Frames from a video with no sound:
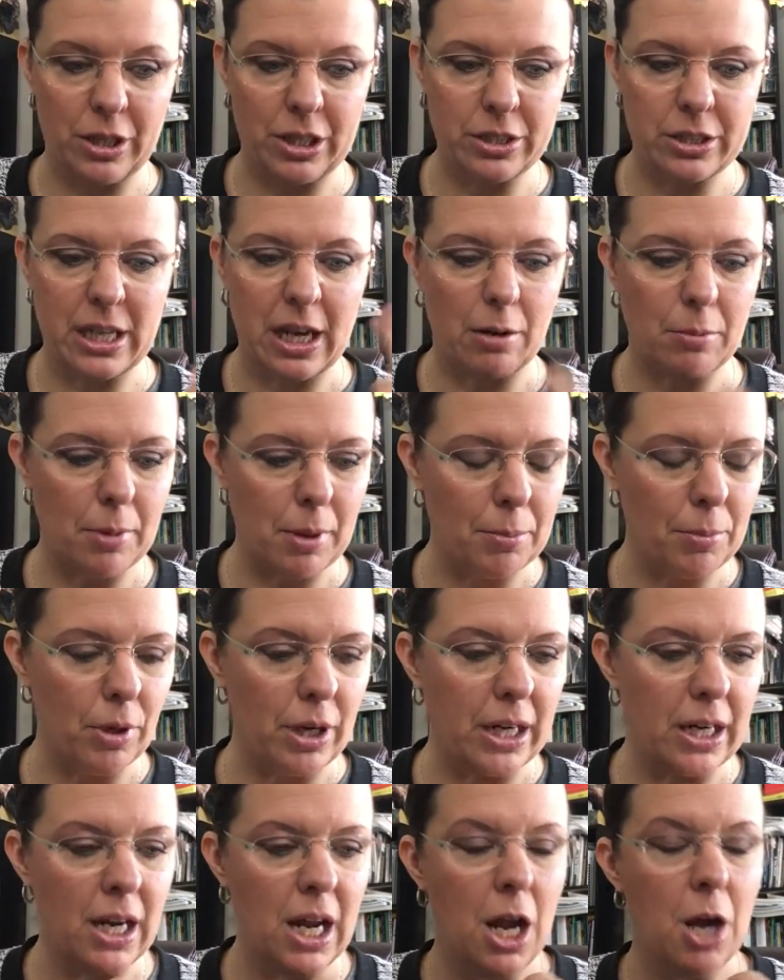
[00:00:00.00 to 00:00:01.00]
I just can't remember
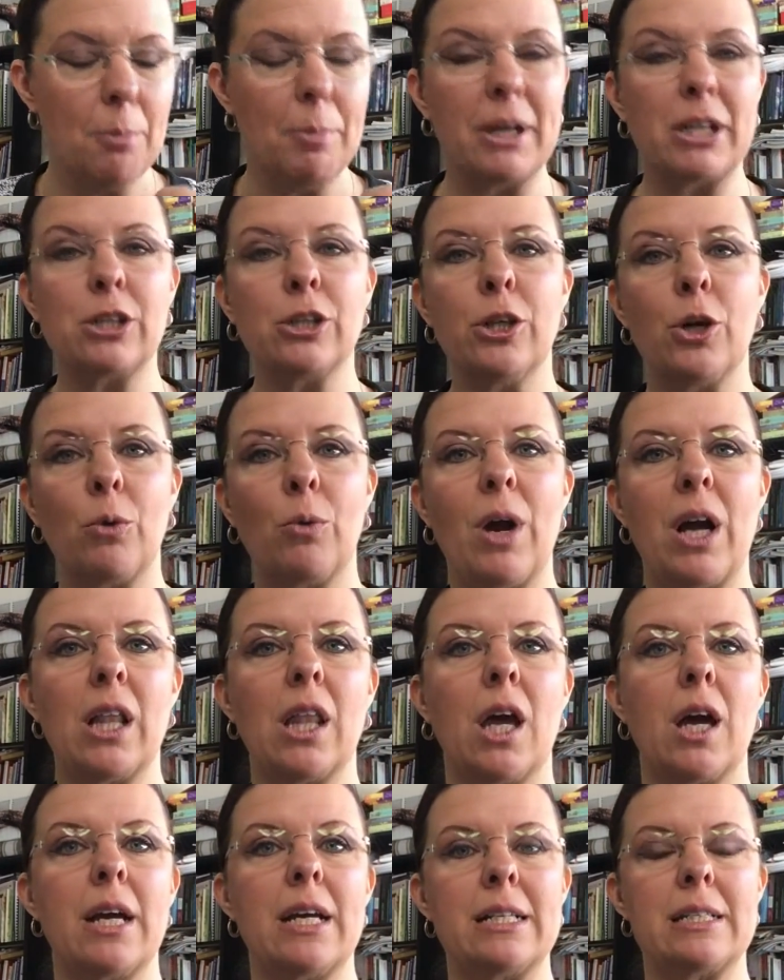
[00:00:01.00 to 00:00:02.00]
it. But
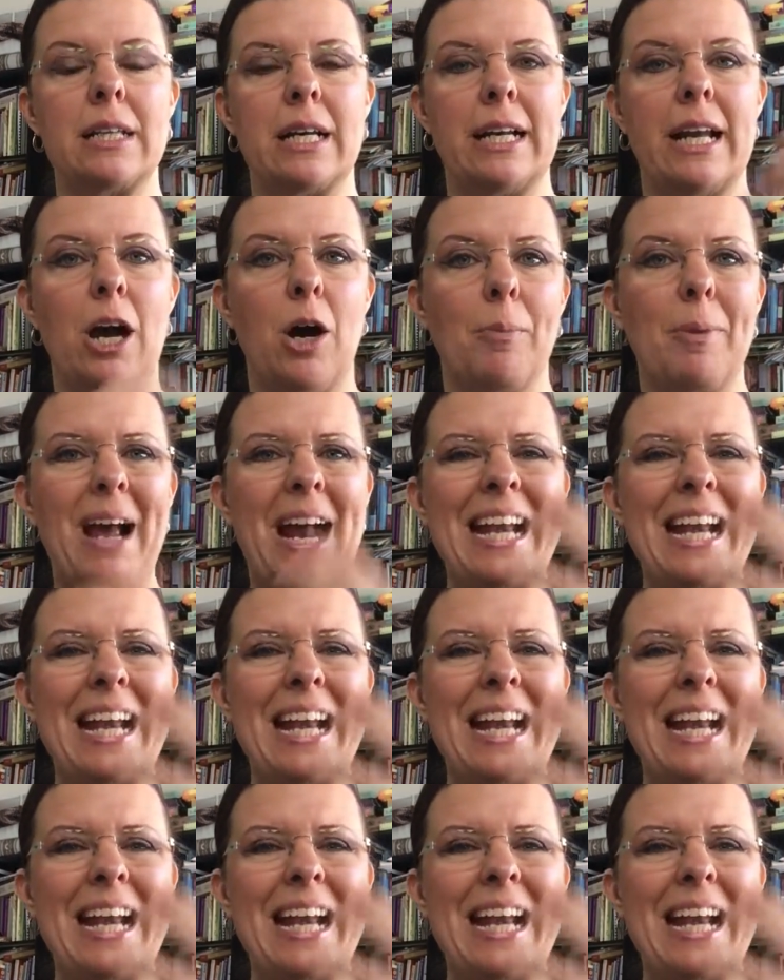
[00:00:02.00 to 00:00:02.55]
chlorella is going to help.